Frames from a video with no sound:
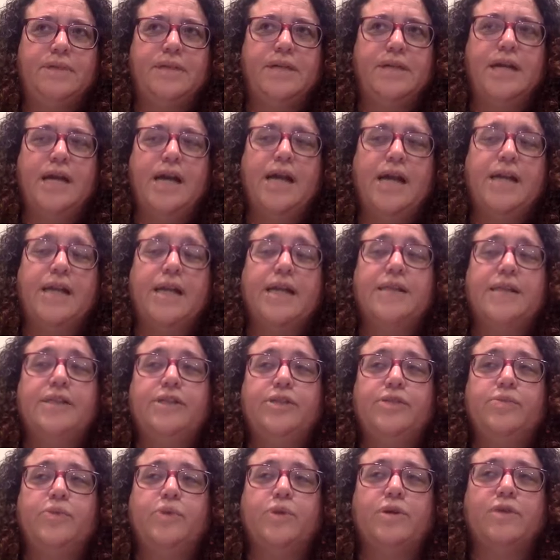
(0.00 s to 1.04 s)
I'd like to
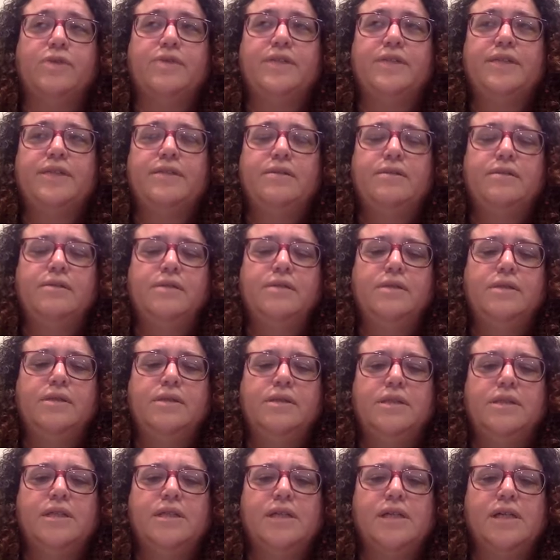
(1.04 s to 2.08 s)
do more of it.
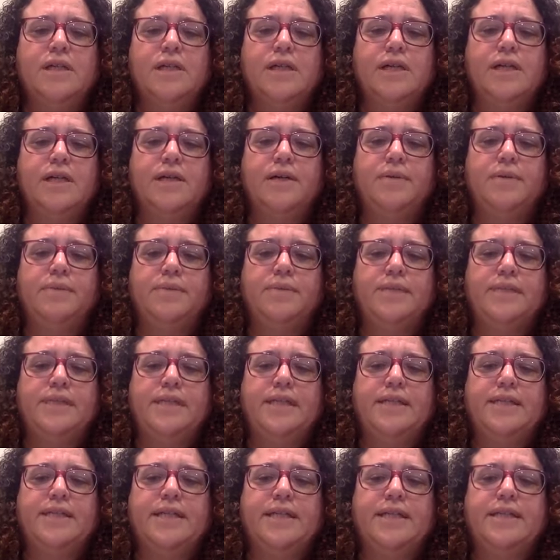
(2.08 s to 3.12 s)

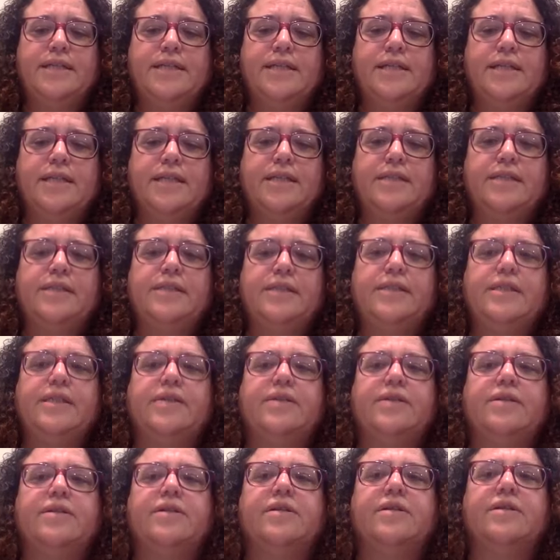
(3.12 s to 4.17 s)
It's nice like these that
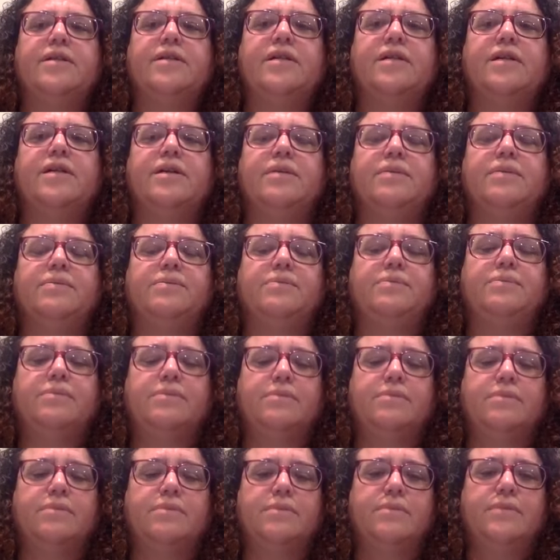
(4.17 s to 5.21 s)
are
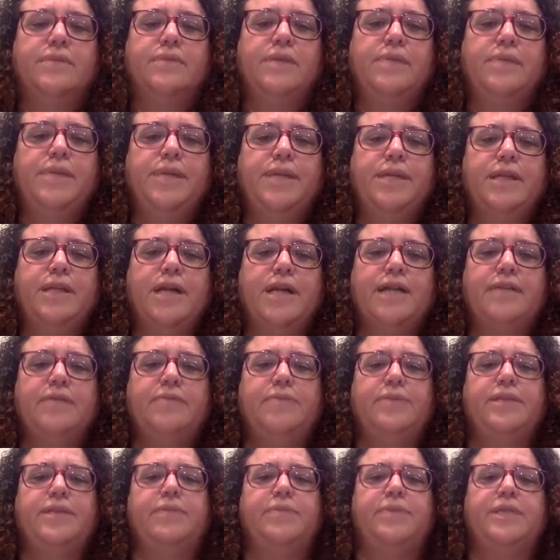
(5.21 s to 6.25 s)
that mean a lot to
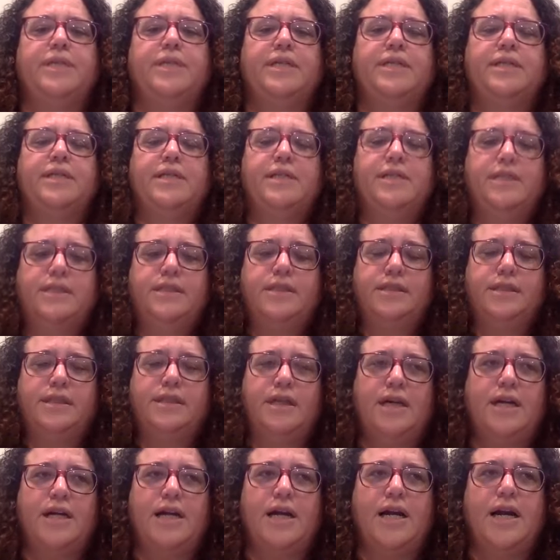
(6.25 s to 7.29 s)
me, because
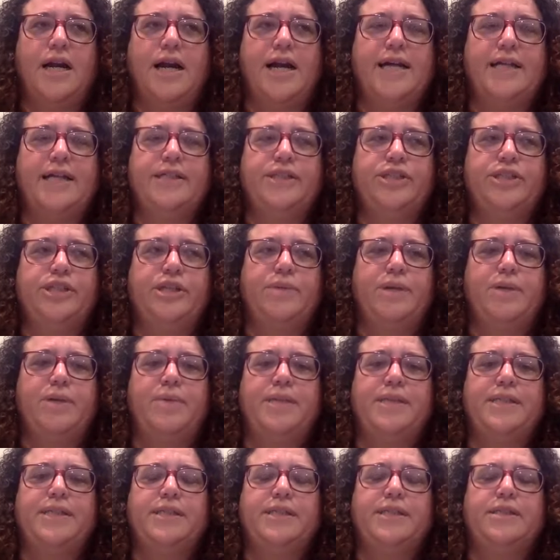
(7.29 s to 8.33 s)
I can share my
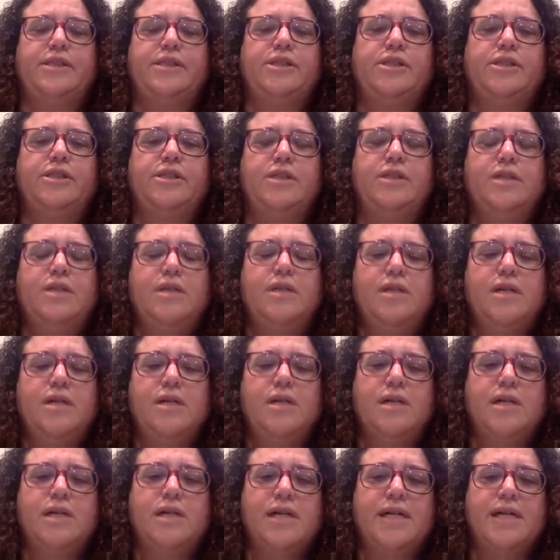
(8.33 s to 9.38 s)
message
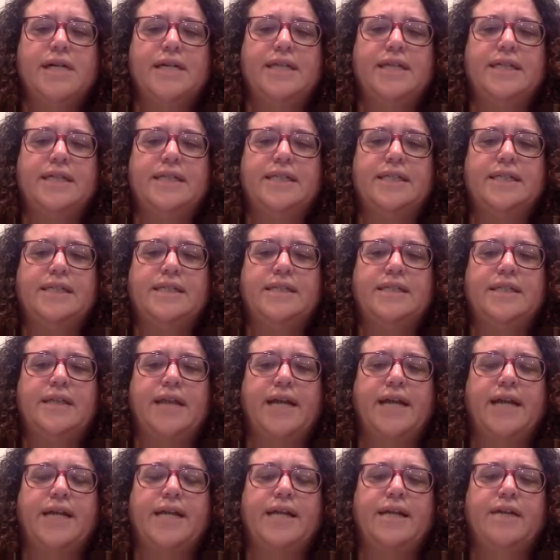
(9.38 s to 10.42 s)
and
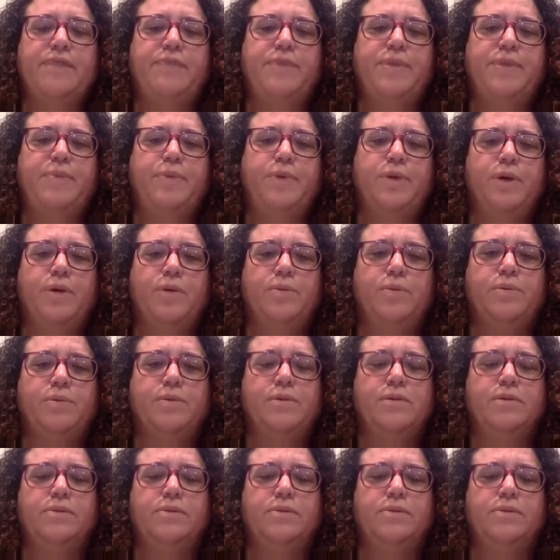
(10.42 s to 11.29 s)
I can give people hope.